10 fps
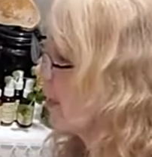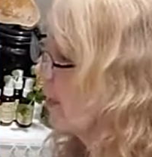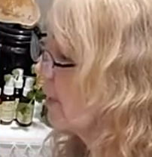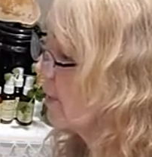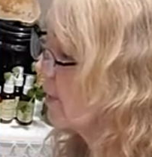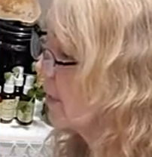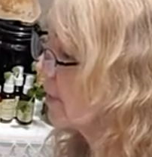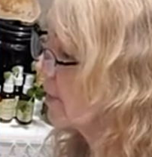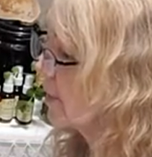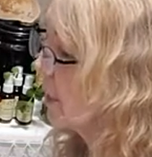And
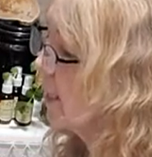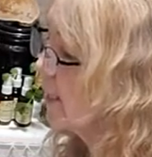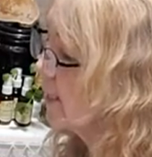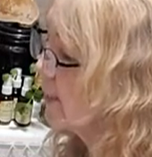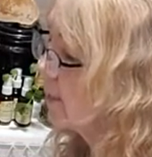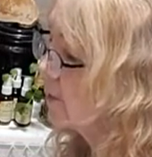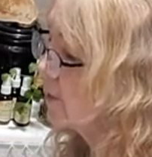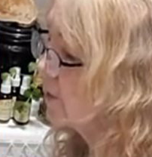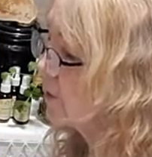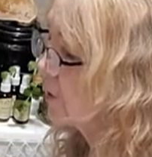so the cayenne is
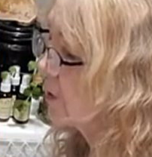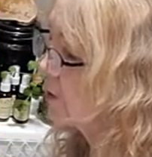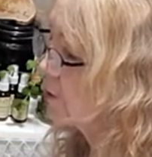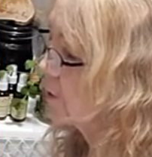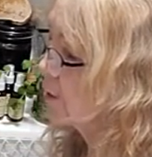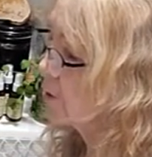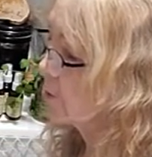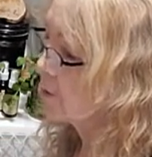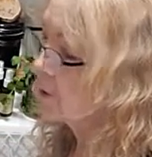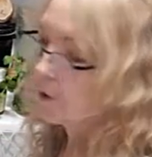also a circulatory
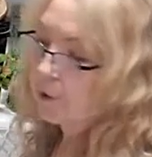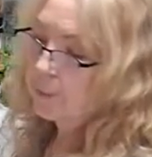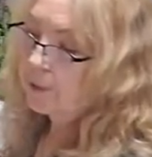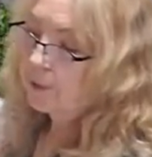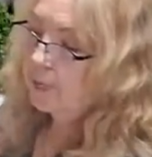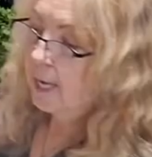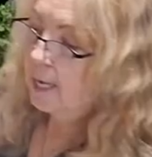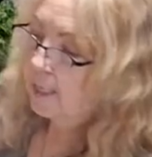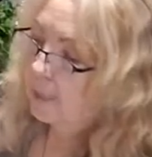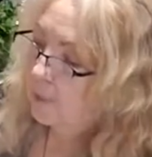herb. So you could put
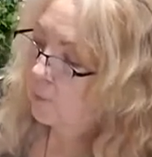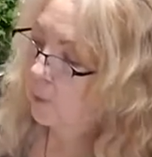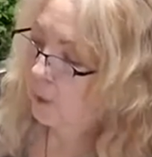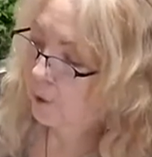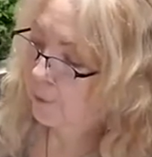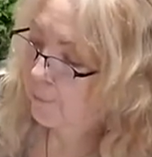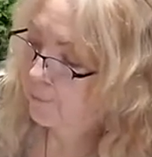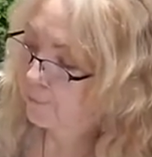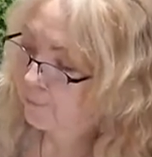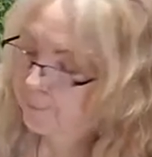that in the water
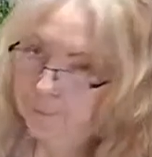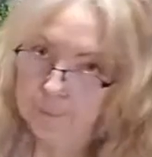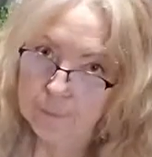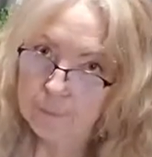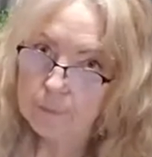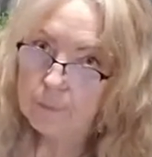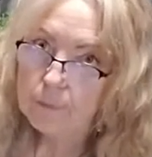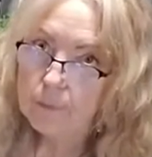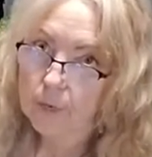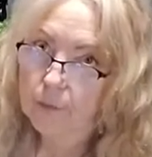
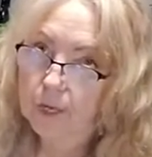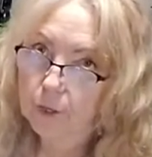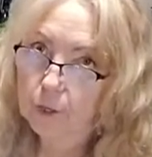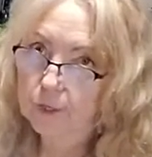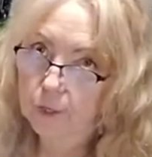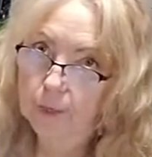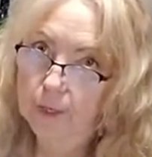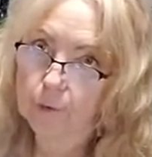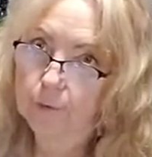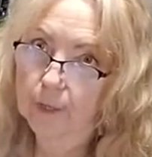that you're
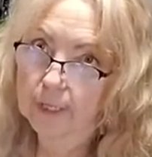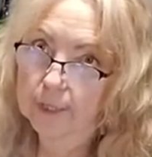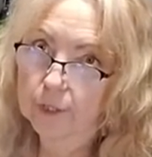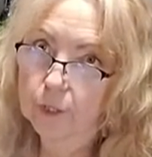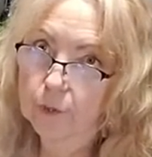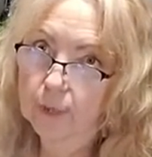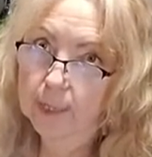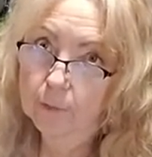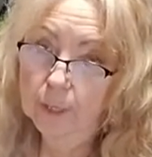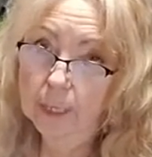soaking your feet in too, and
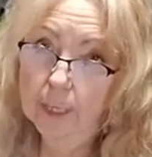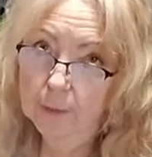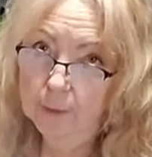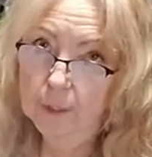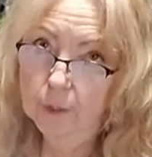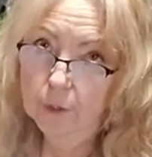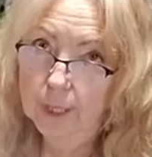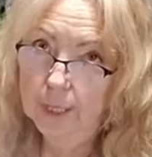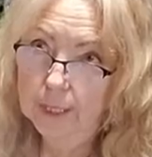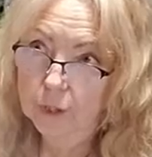it really helps with the
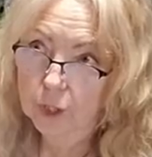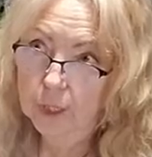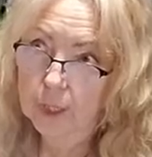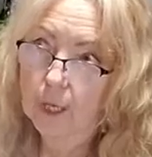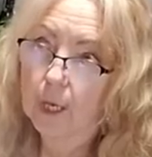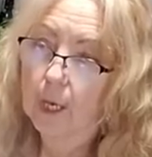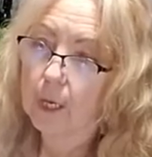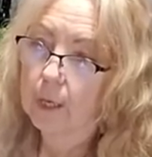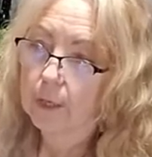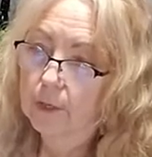circulation.
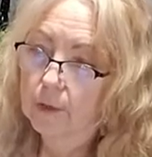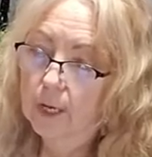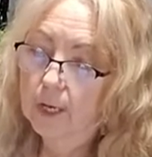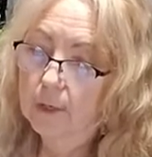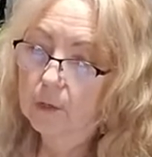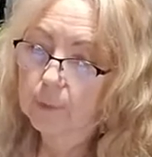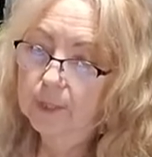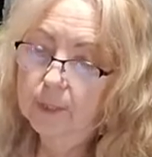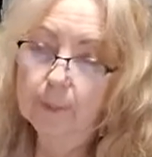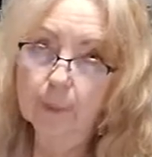You know, kind of
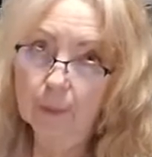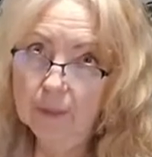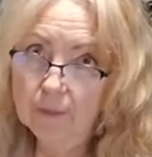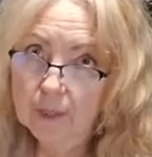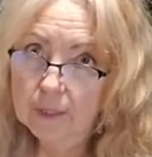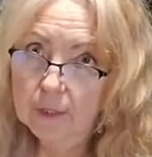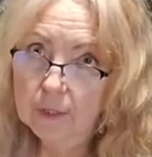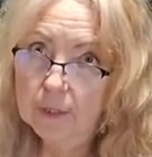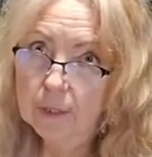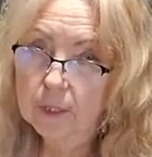opens up the blood
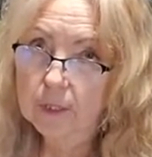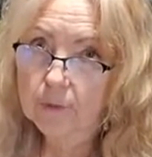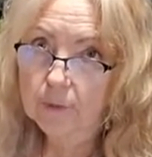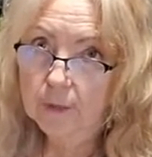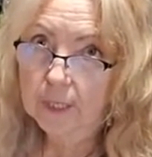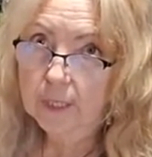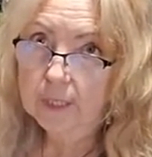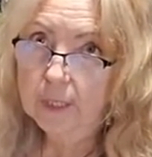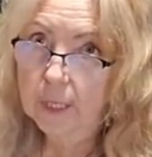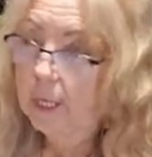vessels to the feet.